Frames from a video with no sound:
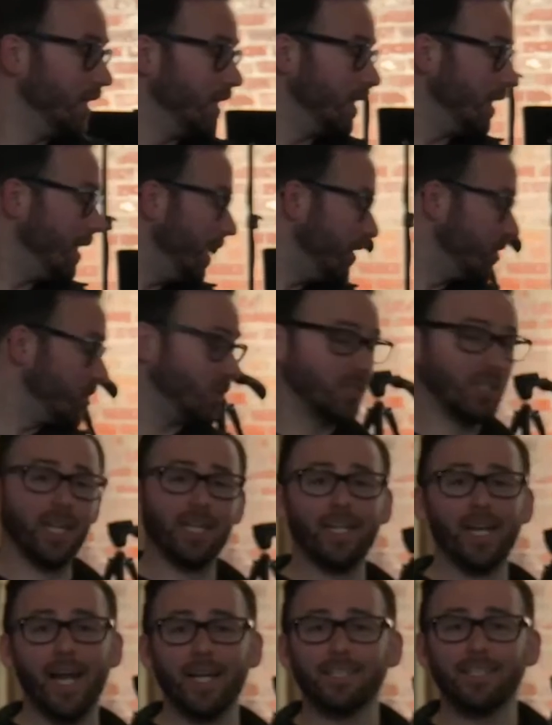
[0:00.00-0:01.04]
it's
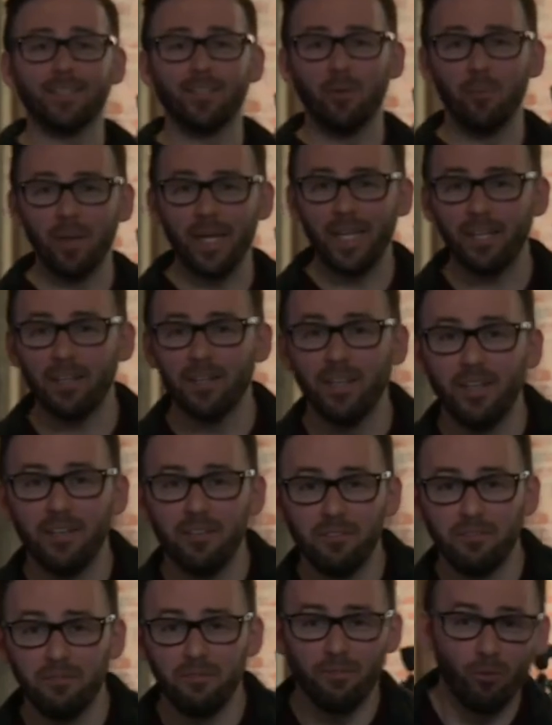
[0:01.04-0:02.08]
connected to me
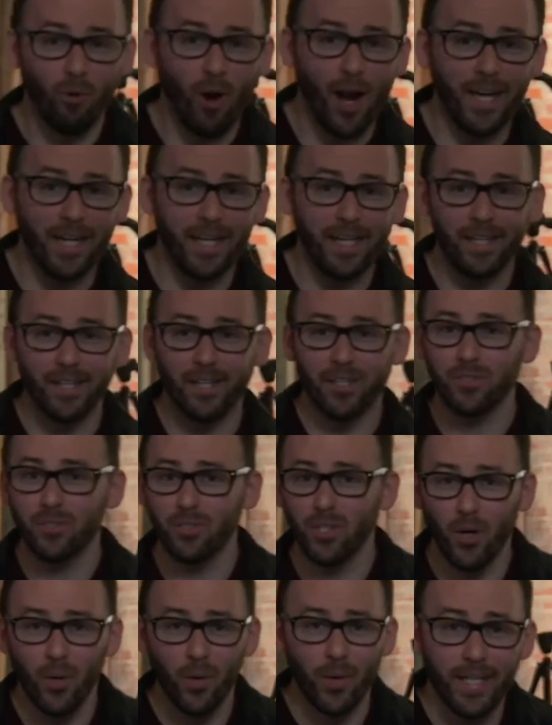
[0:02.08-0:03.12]
right here.
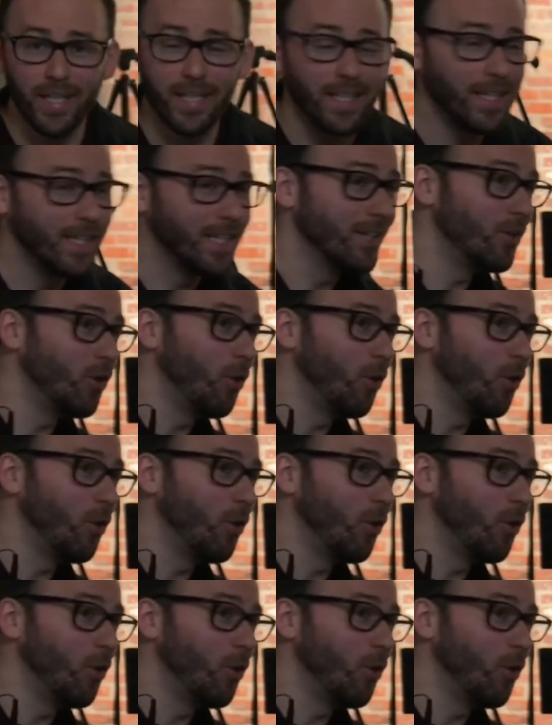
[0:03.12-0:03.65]
So no